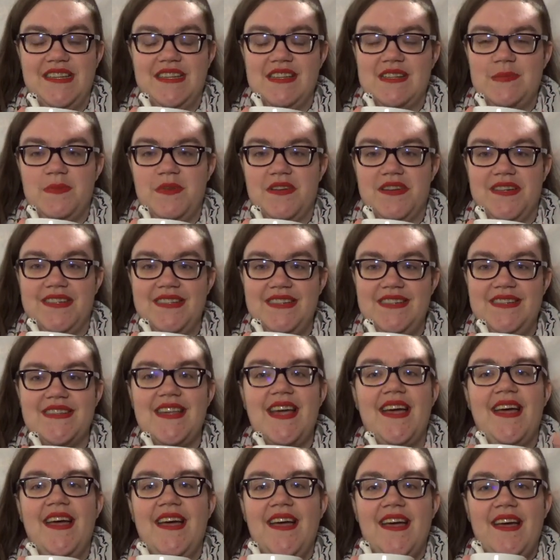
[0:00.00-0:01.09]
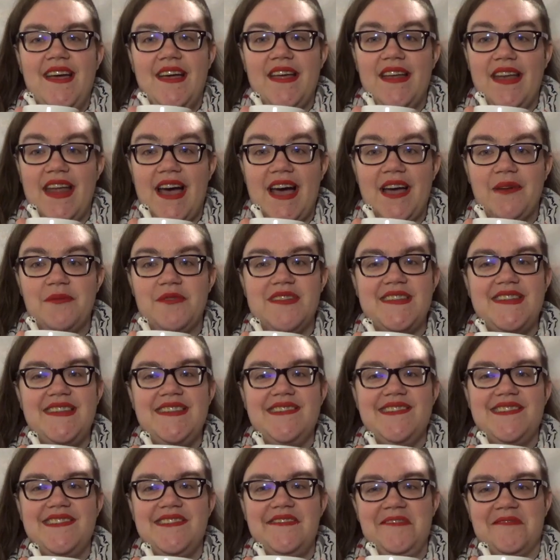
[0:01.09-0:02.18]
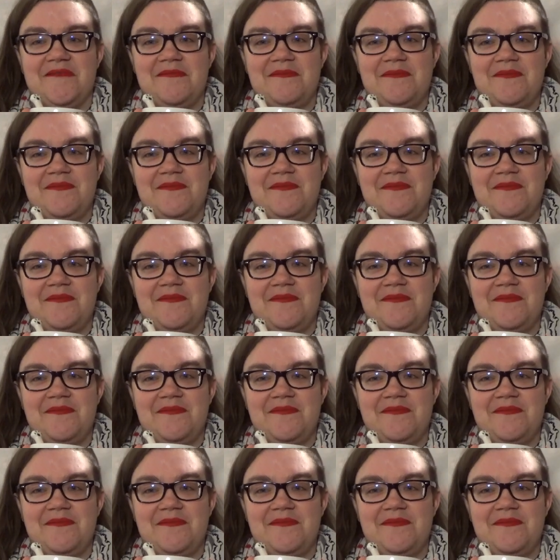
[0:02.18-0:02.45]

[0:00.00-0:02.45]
experience. And I will see you soon.